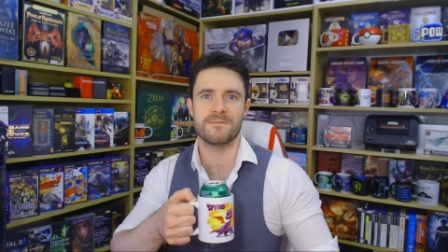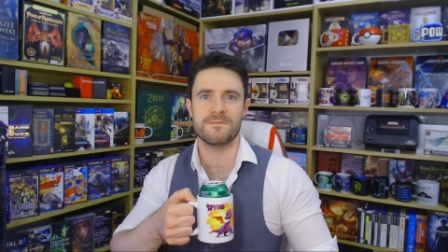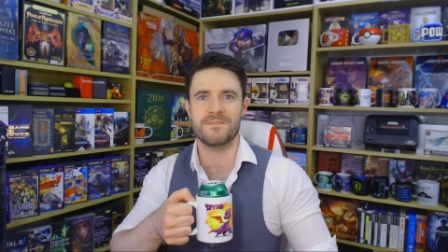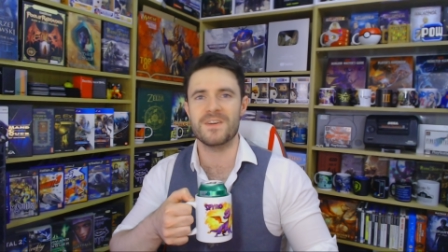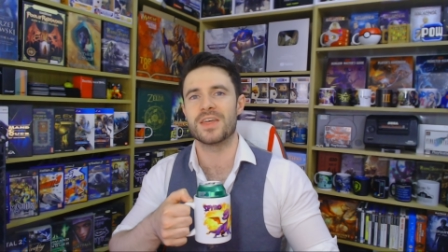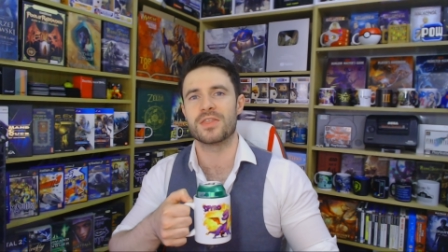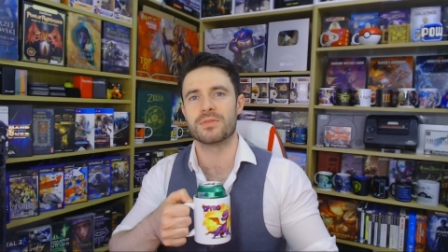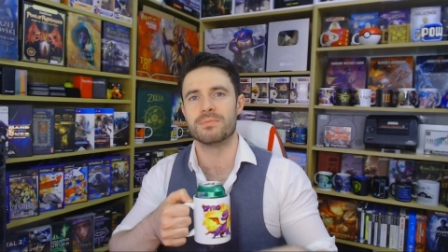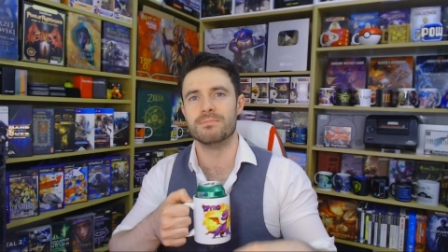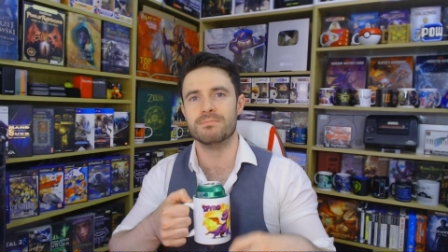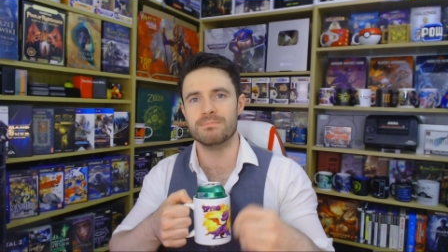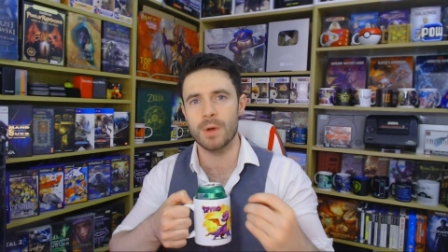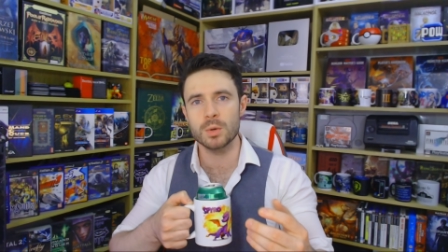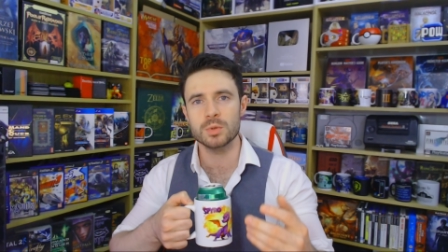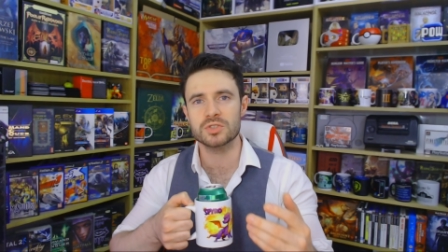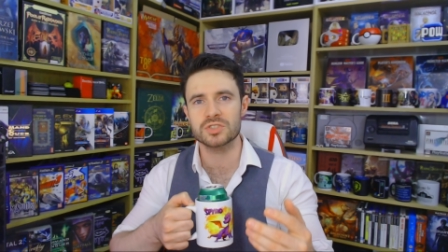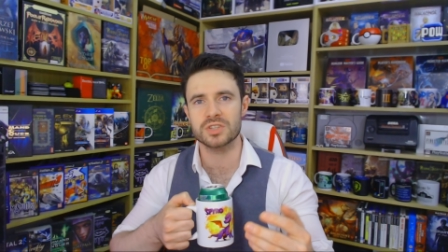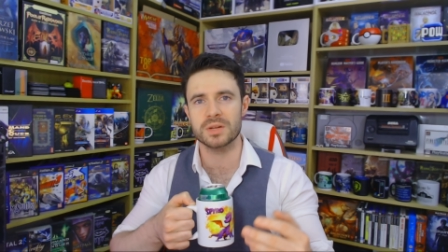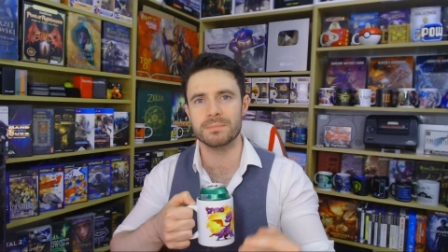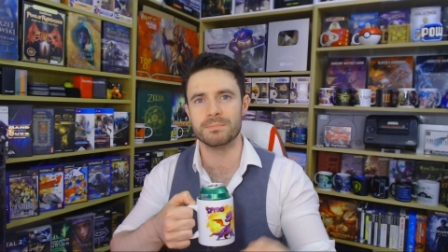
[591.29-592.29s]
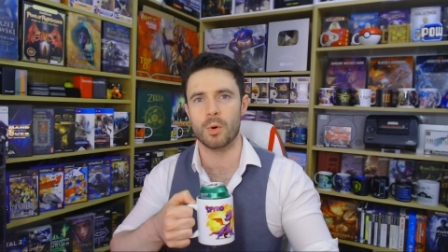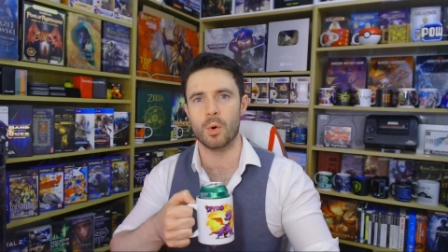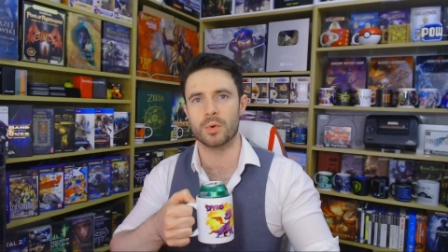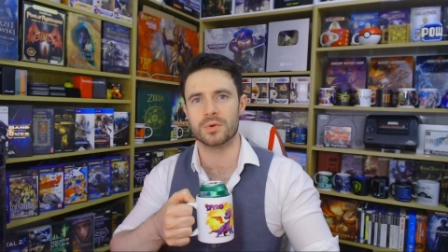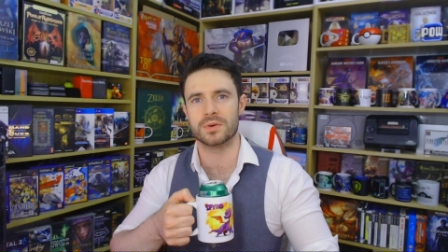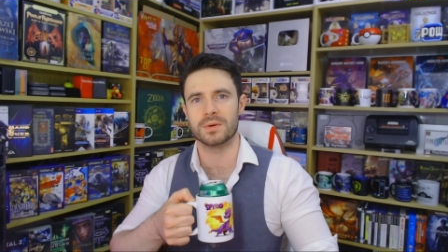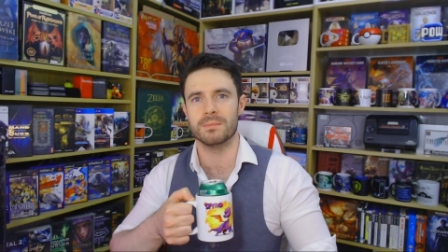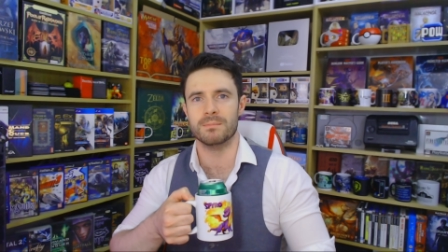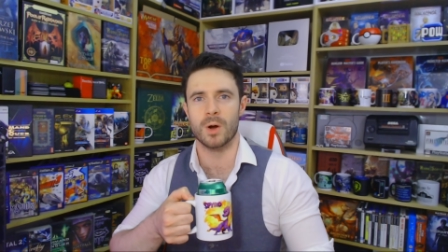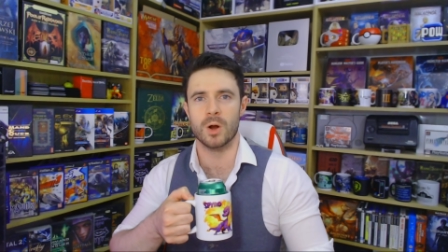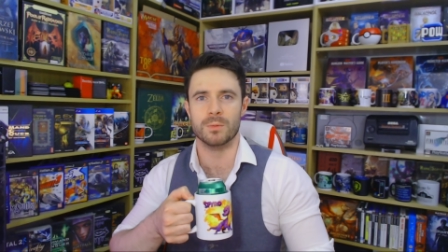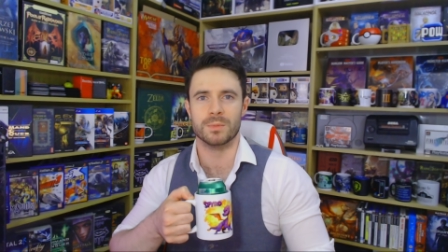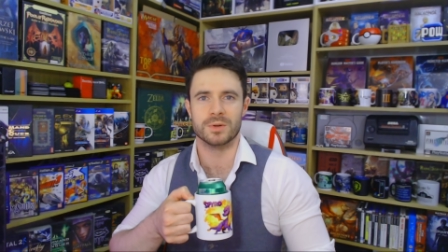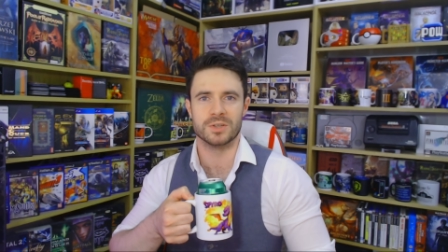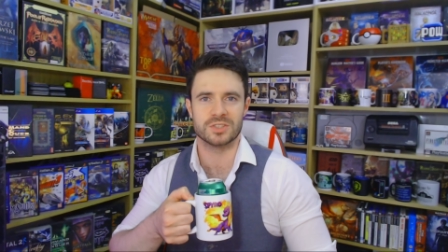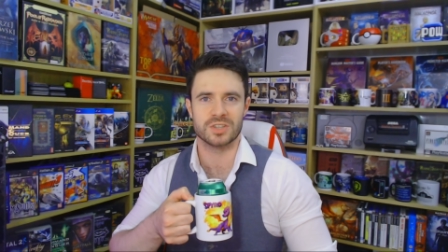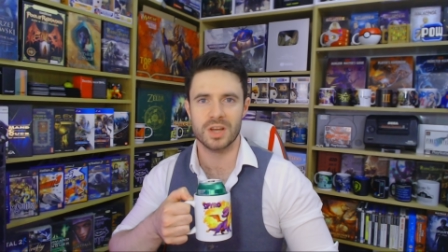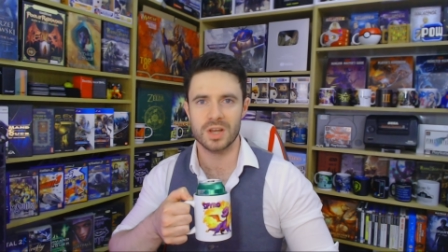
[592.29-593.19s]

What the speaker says: 5th most important moment.